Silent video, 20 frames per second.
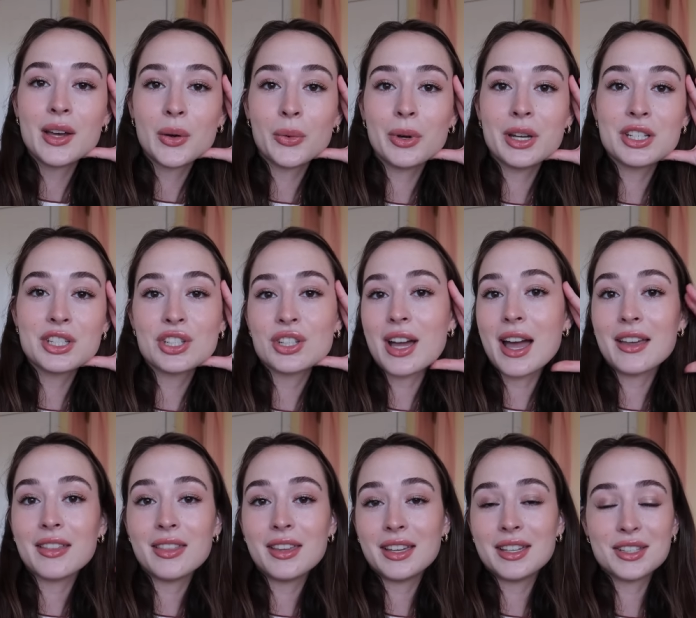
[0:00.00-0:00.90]
which
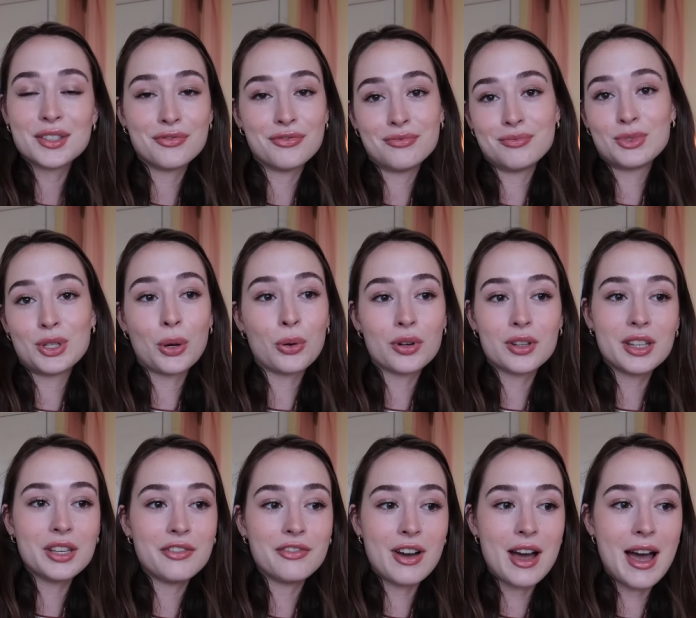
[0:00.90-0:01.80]
I think is
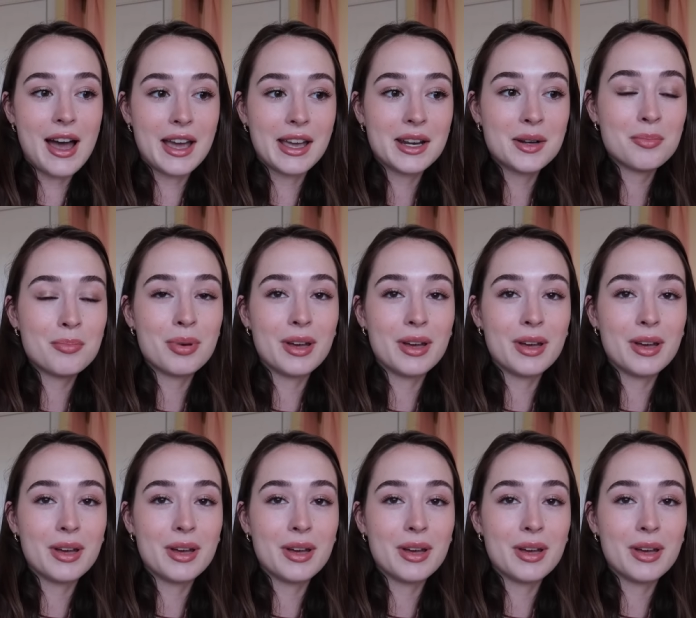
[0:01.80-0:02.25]
totally fine,